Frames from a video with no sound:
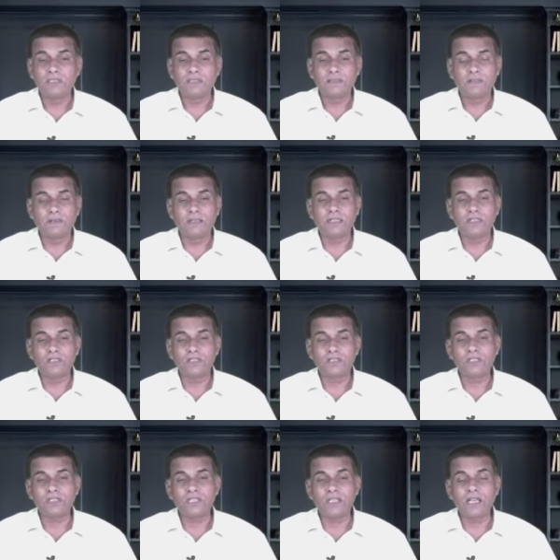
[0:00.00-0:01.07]
Uh,
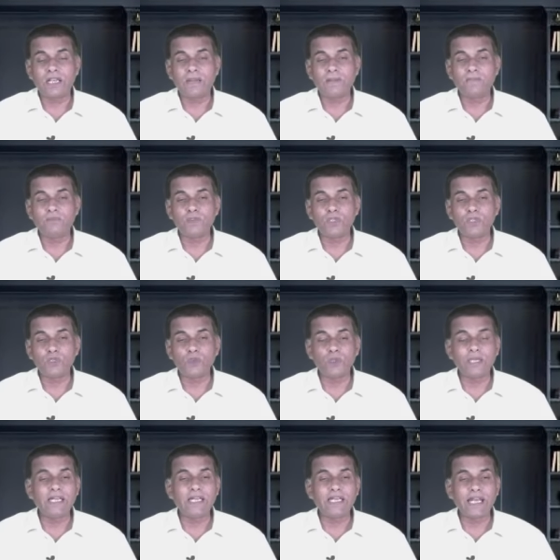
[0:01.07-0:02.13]
Sister
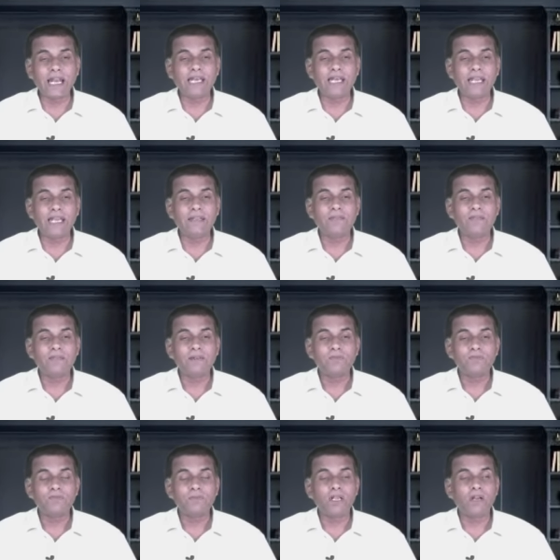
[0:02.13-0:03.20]
Julie Nelly,
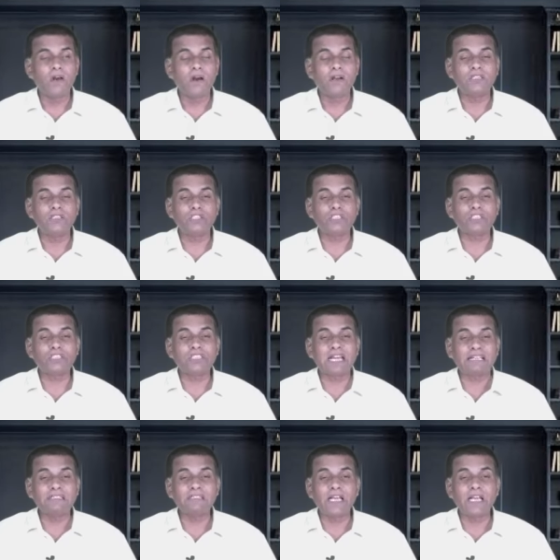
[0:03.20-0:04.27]
the Lord is
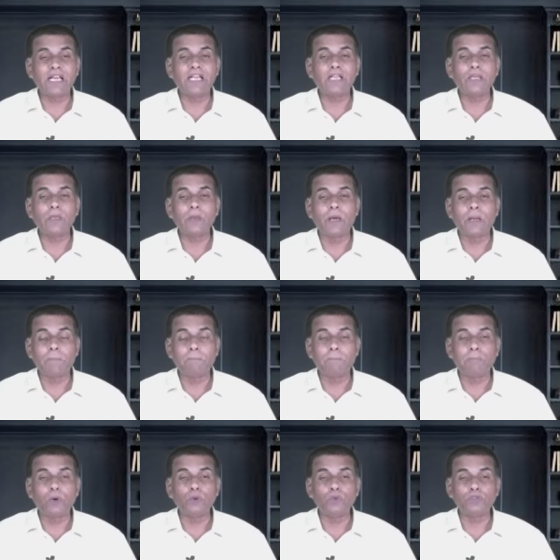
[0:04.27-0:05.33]
strengthening your
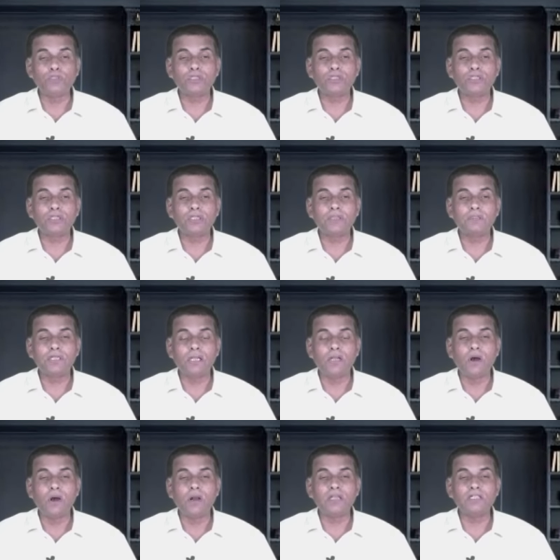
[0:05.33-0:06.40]
bones, the
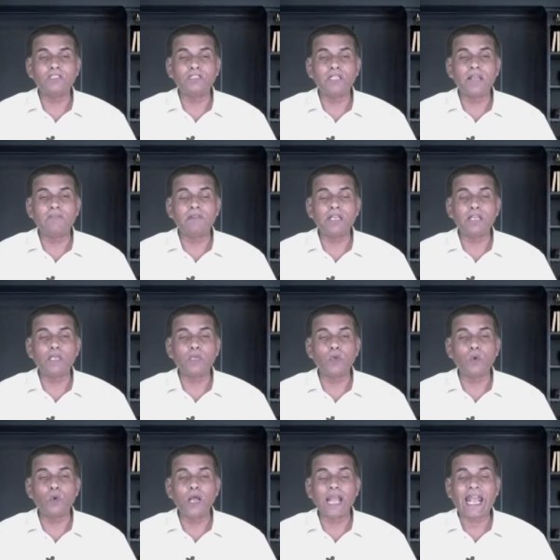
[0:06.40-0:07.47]
Lord is giving
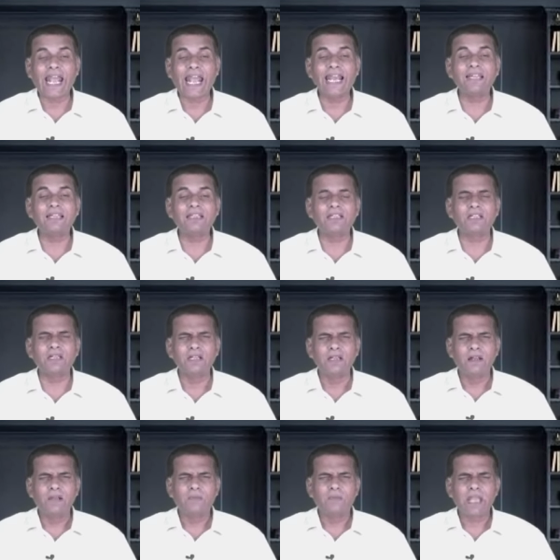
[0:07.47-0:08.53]
you health
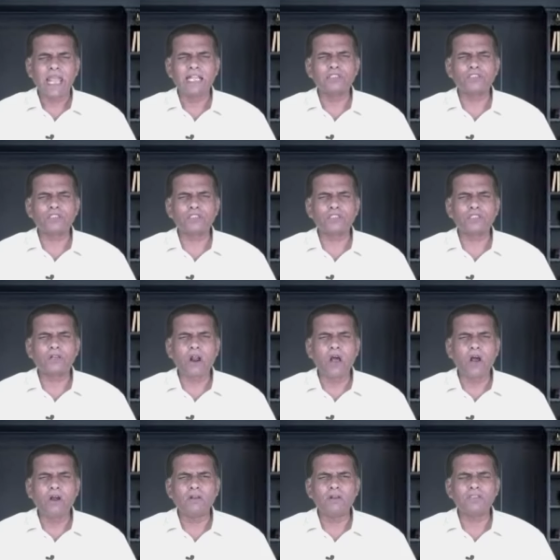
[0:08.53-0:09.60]
and
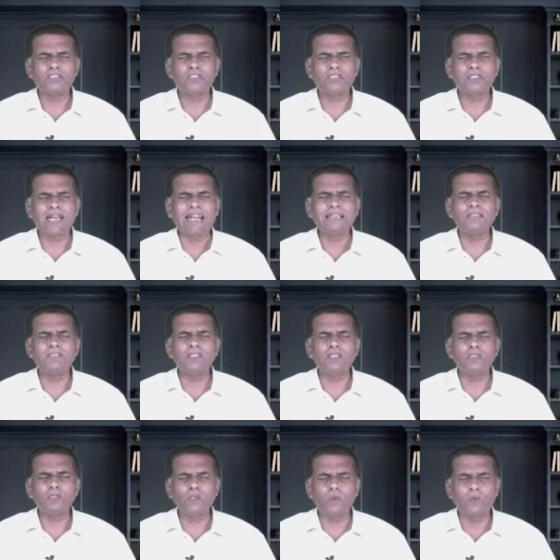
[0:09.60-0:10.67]
strong
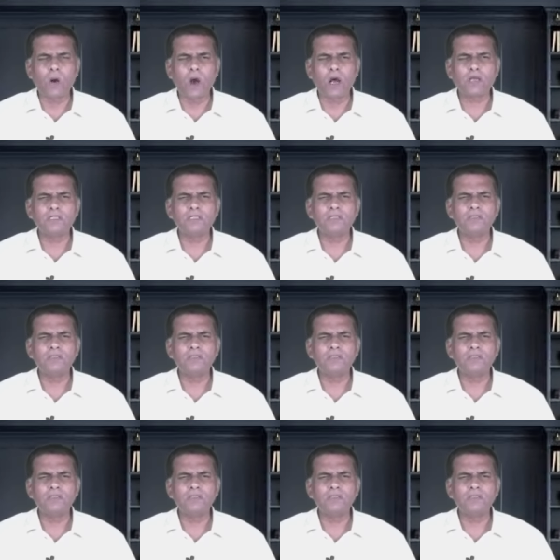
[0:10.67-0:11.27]
strength to walk